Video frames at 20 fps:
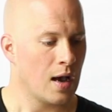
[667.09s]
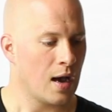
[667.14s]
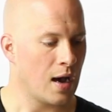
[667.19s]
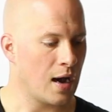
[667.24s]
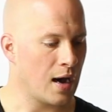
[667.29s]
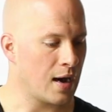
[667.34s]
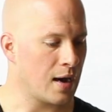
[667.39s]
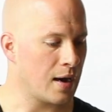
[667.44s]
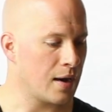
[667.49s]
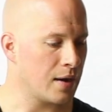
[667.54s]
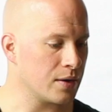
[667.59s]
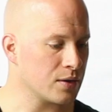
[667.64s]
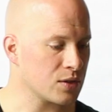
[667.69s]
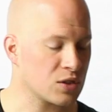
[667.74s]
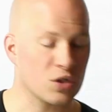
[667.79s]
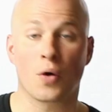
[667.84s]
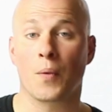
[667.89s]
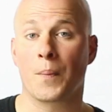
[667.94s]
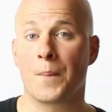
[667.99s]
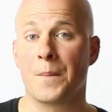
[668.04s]

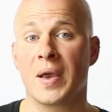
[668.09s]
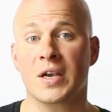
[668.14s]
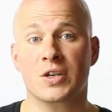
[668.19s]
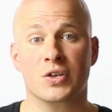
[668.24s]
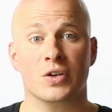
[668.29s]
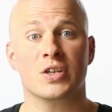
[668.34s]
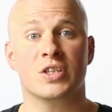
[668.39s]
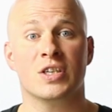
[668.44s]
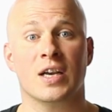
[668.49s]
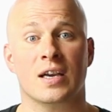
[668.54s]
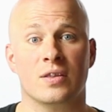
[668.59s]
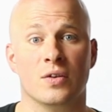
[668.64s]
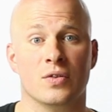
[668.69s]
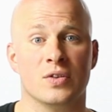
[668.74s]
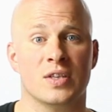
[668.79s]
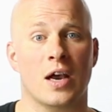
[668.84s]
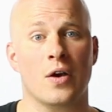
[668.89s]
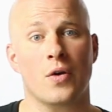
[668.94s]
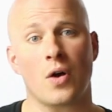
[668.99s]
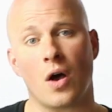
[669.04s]
So make sure to check
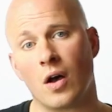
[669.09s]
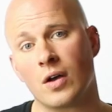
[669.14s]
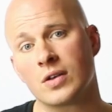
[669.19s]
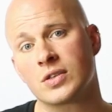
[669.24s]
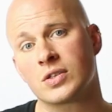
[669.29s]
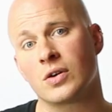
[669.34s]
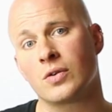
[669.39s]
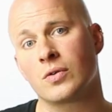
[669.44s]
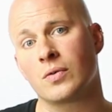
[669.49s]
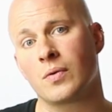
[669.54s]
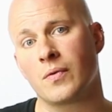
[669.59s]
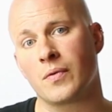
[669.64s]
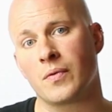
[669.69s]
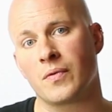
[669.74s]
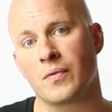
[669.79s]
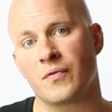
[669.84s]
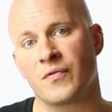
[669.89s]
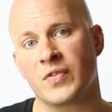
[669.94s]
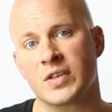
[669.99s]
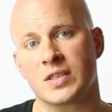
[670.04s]
those out. Also,
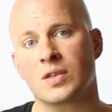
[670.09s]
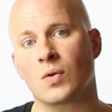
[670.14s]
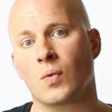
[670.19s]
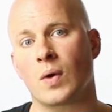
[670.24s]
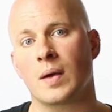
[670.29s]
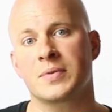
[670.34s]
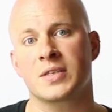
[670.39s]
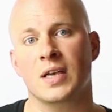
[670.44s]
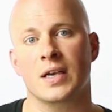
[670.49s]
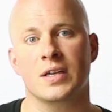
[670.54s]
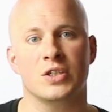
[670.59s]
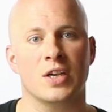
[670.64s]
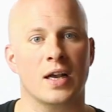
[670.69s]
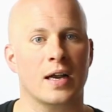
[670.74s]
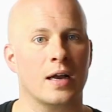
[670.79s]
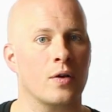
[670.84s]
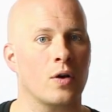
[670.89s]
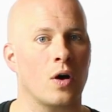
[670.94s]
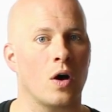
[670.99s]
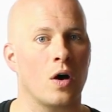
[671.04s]
visit the website,
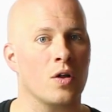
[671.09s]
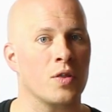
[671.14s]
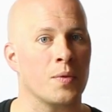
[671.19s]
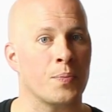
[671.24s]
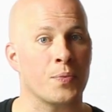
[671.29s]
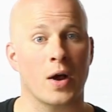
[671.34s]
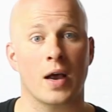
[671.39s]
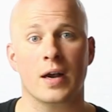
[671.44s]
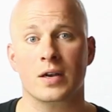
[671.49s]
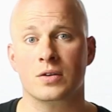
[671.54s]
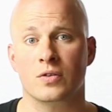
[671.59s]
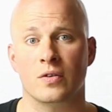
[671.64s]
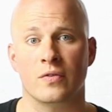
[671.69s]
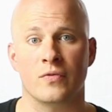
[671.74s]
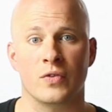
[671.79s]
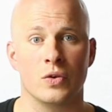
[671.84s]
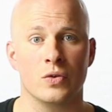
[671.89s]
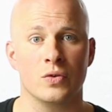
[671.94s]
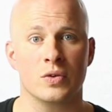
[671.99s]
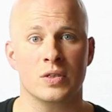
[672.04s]
check out all the product
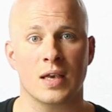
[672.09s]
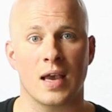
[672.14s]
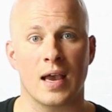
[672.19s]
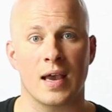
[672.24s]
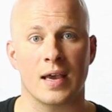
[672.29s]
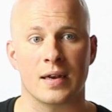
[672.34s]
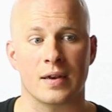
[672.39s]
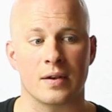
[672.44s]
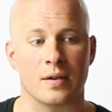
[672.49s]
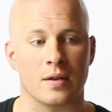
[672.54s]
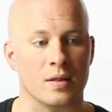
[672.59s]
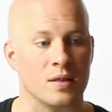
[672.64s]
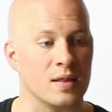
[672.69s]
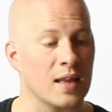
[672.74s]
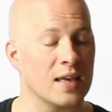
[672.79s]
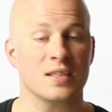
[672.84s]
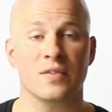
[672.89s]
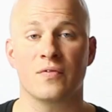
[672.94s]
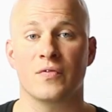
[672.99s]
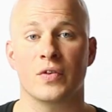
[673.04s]
reviews and
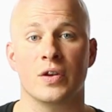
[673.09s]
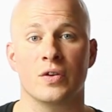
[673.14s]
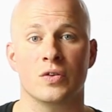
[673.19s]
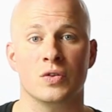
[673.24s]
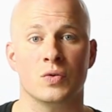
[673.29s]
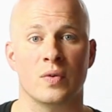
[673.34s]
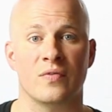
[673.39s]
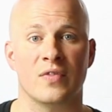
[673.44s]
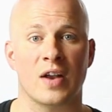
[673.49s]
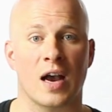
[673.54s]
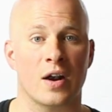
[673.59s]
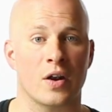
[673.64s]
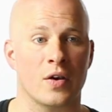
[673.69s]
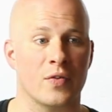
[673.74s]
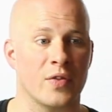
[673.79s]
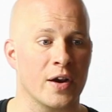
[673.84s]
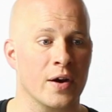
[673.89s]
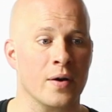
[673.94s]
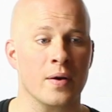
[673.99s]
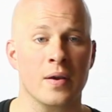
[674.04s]
lesson videos we've got on
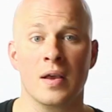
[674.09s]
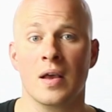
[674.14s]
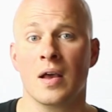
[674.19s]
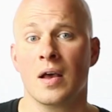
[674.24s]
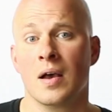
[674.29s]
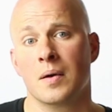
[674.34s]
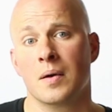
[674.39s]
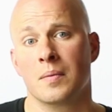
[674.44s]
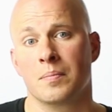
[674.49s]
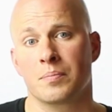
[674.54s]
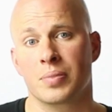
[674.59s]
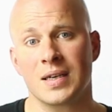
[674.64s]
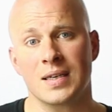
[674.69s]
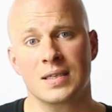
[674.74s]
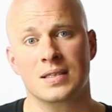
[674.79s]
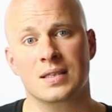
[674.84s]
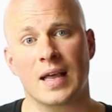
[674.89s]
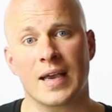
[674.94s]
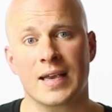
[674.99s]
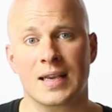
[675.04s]
there.
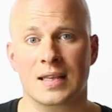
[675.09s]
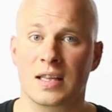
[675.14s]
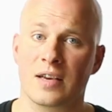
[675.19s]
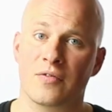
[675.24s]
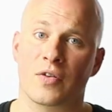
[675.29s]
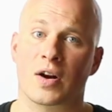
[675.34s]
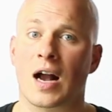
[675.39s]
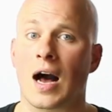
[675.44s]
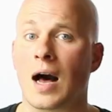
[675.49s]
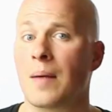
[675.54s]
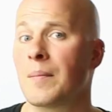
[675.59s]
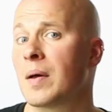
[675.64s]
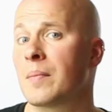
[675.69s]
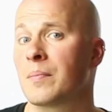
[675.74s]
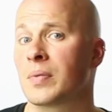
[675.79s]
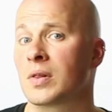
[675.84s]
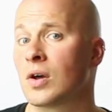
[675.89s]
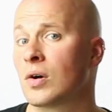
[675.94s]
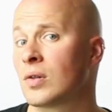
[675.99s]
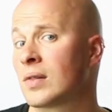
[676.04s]
Please like and leave a comment
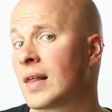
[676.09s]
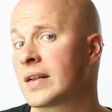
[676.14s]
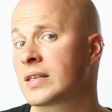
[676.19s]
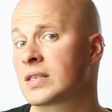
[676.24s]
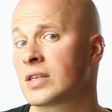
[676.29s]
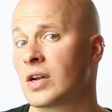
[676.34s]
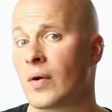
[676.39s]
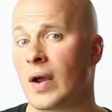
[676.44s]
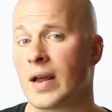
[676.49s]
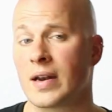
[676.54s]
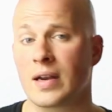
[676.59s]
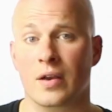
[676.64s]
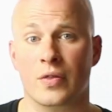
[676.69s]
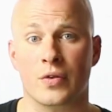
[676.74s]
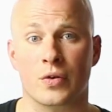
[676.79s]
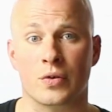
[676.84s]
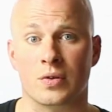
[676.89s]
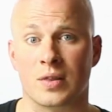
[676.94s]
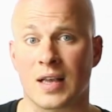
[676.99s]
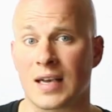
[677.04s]
below. Let us know any
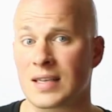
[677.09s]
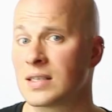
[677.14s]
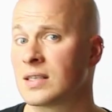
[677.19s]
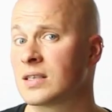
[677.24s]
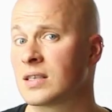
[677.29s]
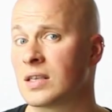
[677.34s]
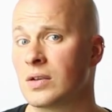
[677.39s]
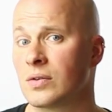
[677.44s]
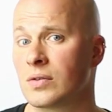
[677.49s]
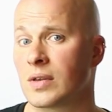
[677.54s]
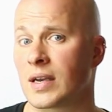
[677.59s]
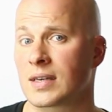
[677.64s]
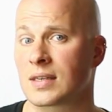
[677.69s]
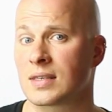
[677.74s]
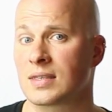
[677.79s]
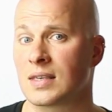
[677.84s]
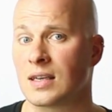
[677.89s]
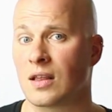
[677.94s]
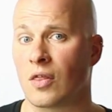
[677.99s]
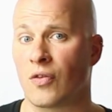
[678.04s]
other lessons that you'd like to
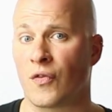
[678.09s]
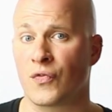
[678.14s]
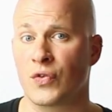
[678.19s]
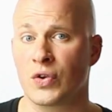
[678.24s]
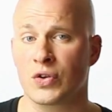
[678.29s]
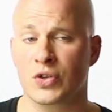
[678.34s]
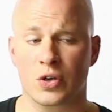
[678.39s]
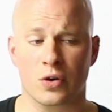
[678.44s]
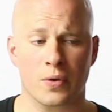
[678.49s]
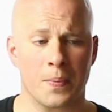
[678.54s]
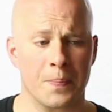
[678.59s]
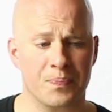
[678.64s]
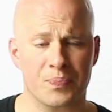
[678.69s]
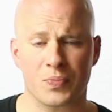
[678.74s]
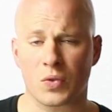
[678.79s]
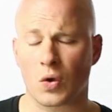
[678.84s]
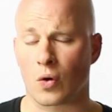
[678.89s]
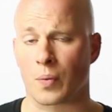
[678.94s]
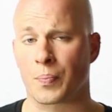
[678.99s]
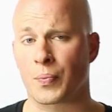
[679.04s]
see in the future
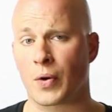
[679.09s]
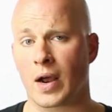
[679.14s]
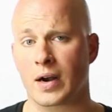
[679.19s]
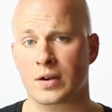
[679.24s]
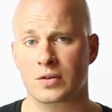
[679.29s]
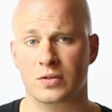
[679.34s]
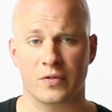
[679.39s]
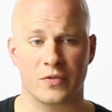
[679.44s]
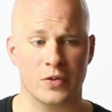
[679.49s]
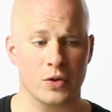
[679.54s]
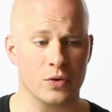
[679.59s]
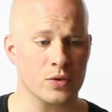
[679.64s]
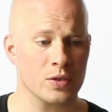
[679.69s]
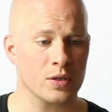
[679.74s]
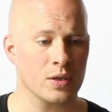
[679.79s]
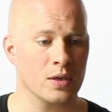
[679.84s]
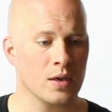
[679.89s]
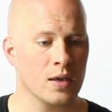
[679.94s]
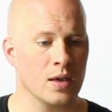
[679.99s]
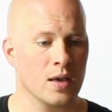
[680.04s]
or product reviews.
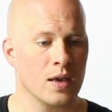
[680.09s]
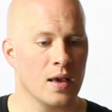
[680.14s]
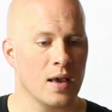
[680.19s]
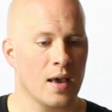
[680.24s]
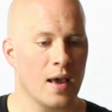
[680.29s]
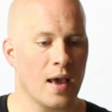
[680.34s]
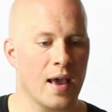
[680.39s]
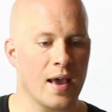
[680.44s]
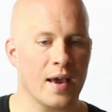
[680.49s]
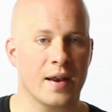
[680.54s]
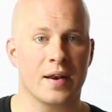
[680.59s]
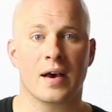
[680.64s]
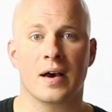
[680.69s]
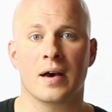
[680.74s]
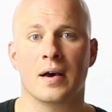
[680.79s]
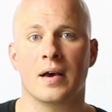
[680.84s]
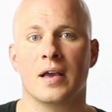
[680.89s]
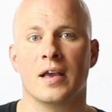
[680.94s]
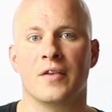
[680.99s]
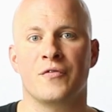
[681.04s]
And
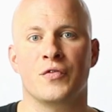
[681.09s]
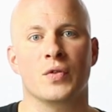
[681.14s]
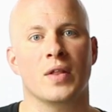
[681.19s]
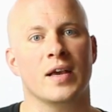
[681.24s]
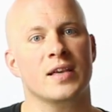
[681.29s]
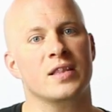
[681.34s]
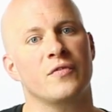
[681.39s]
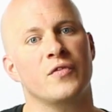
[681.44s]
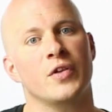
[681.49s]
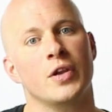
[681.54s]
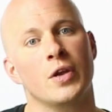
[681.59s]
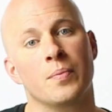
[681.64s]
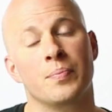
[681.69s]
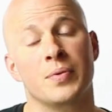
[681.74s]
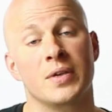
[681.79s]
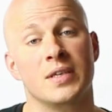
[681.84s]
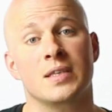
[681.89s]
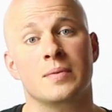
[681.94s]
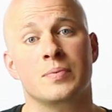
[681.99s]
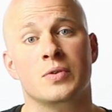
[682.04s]
if you like the video,
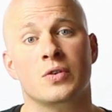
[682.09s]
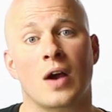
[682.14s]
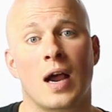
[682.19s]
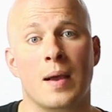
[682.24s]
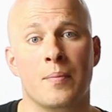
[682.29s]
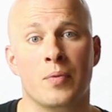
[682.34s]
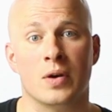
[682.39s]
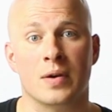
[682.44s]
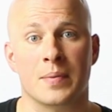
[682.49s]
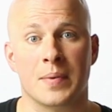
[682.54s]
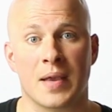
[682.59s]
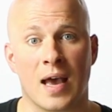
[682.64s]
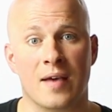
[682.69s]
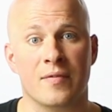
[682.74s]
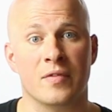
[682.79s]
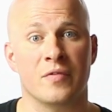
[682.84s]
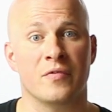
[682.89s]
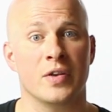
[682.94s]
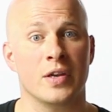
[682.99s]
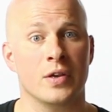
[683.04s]
please subscribe. We're going to be
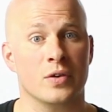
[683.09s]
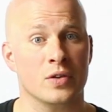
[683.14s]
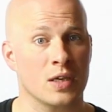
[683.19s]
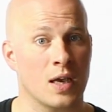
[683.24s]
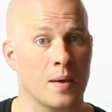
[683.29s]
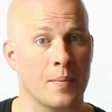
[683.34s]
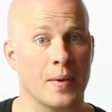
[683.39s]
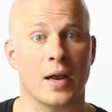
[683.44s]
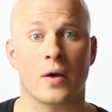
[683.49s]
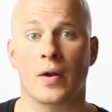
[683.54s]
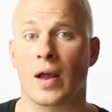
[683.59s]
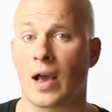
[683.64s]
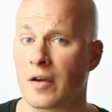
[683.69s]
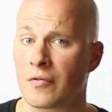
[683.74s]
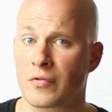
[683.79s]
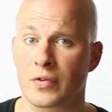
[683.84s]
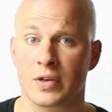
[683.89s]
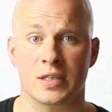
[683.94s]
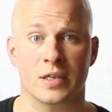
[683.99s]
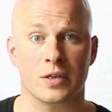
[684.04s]
having videos coming out
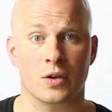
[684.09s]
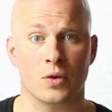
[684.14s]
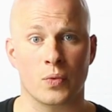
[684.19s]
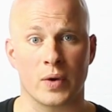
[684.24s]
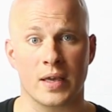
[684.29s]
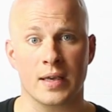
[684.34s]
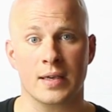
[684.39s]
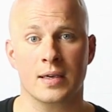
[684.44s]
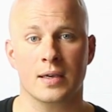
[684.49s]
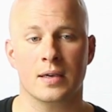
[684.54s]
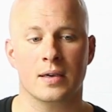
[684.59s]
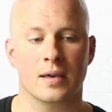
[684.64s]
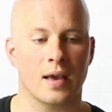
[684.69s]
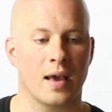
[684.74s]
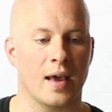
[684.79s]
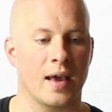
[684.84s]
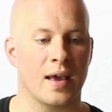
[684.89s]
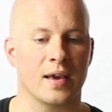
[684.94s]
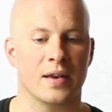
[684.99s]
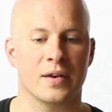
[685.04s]
every single week,
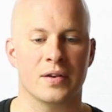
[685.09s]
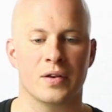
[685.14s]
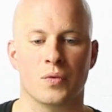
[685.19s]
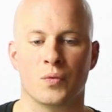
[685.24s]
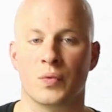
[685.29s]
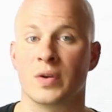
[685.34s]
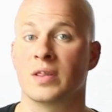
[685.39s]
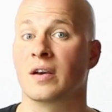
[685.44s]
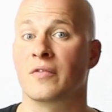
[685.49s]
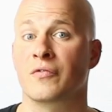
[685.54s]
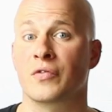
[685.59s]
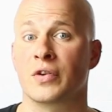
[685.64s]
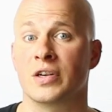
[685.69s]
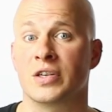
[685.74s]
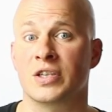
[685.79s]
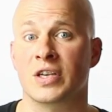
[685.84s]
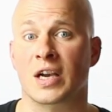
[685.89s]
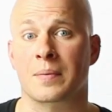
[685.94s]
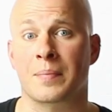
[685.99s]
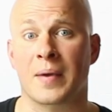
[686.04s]
and we'd love for you to
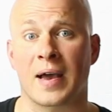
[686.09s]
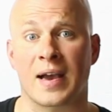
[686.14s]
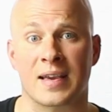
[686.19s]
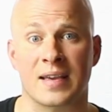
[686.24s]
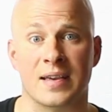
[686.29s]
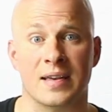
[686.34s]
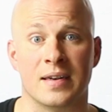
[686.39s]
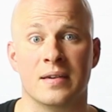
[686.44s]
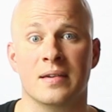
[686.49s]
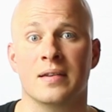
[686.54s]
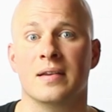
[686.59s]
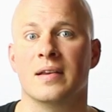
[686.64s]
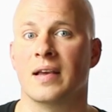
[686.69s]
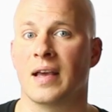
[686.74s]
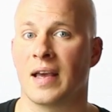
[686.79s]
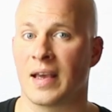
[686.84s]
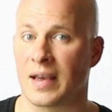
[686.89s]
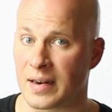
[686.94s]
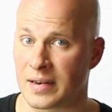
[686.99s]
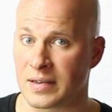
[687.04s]
check back in
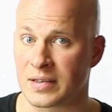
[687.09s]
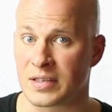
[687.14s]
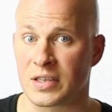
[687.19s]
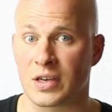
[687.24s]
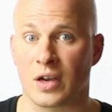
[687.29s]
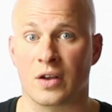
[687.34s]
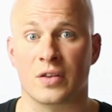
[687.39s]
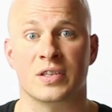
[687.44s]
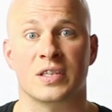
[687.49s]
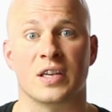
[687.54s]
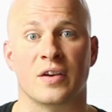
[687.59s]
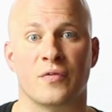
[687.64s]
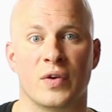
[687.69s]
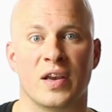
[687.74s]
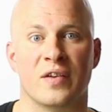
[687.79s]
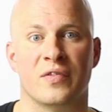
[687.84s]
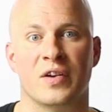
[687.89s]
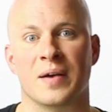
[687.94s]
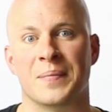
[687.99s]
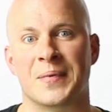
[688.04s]
and see all the stuff we
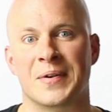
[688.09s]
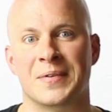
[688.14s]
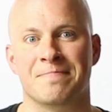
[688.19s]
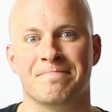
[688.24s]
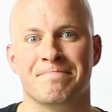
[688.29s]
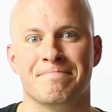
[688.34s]
have coming.